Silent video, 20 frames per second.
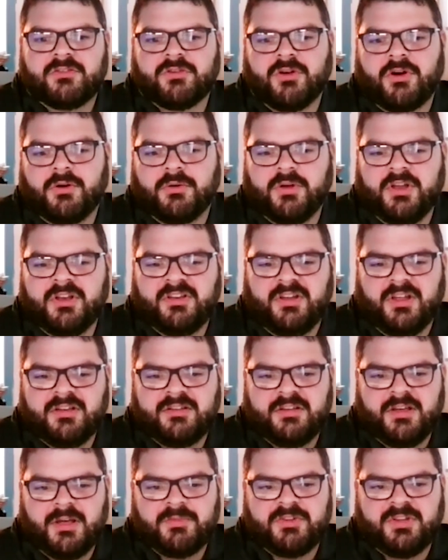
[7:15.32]
So in
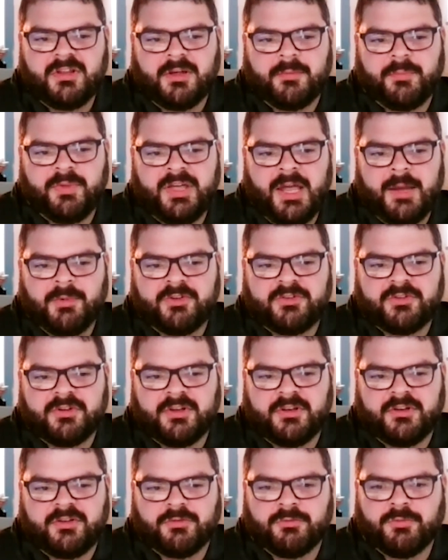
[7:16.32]
DMT, like being able
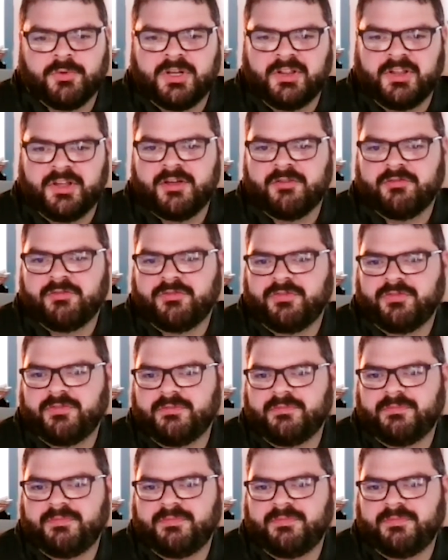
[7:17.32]
to relive